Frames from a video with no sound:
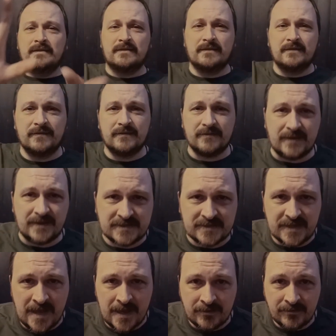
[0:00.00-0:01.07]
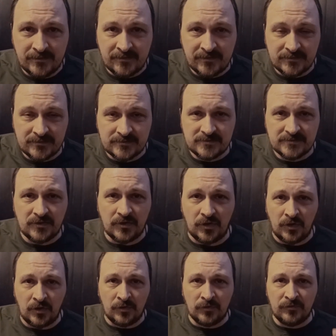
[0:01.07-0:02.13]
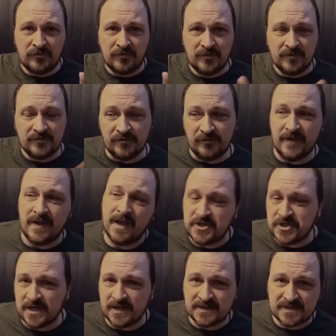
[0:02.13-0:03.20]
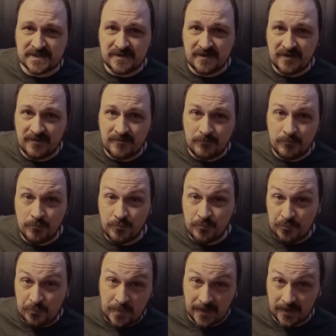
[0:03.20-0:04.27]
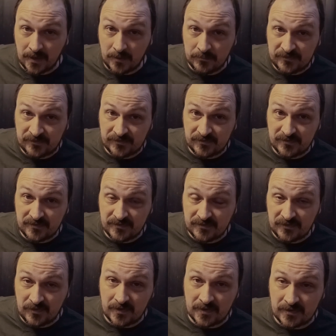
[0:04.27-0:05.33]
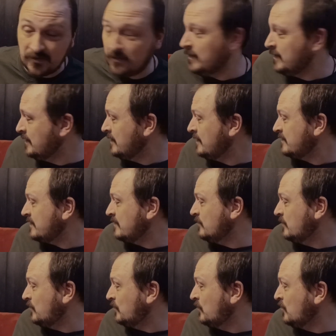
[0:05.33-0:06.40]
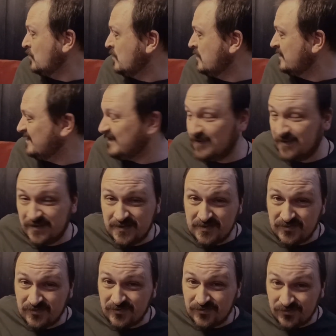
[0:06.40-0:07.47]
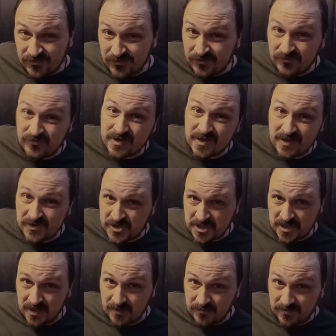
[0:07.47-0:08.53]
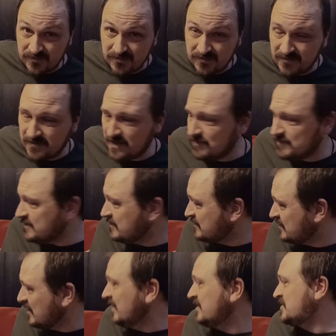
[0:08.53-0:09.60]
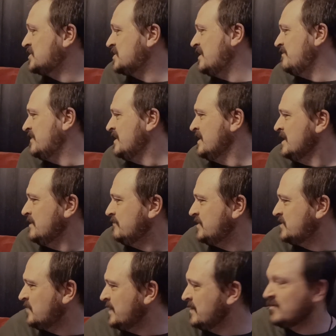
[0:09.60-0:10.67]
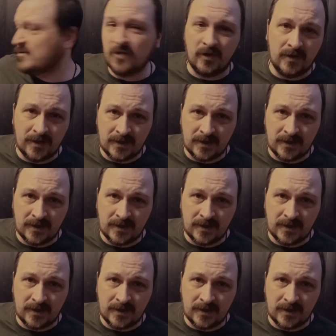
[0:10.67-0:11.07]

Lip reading: that's the end of the VHS pickups that I got. They were all dirt cheap, absolutely dirt cheap, between $1